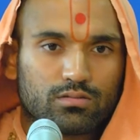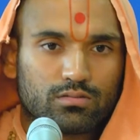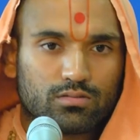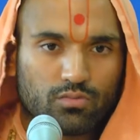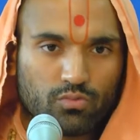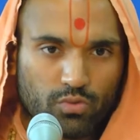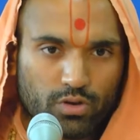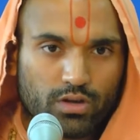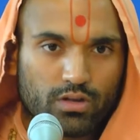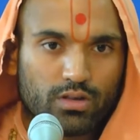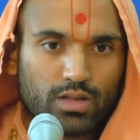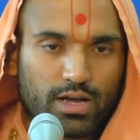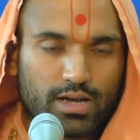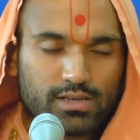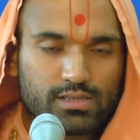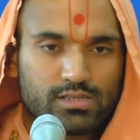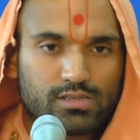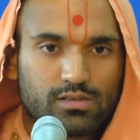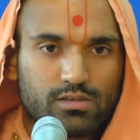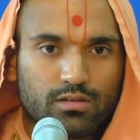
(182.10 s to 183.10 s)

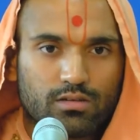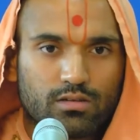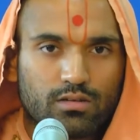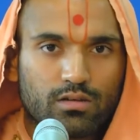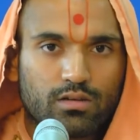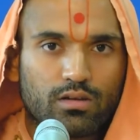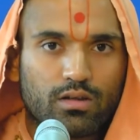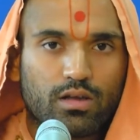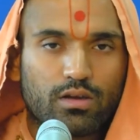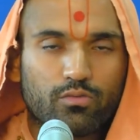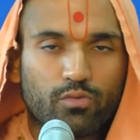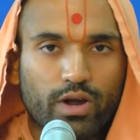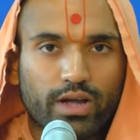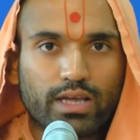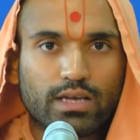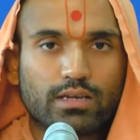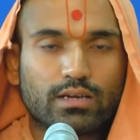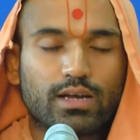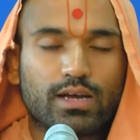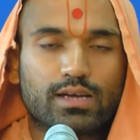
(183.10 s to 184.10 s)
realize and
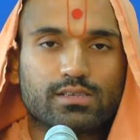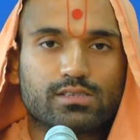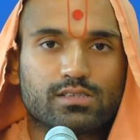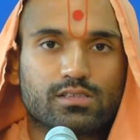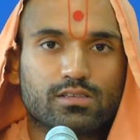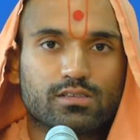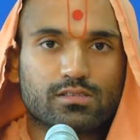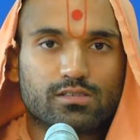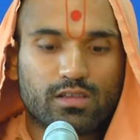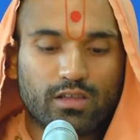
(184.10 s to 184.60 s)
recognize this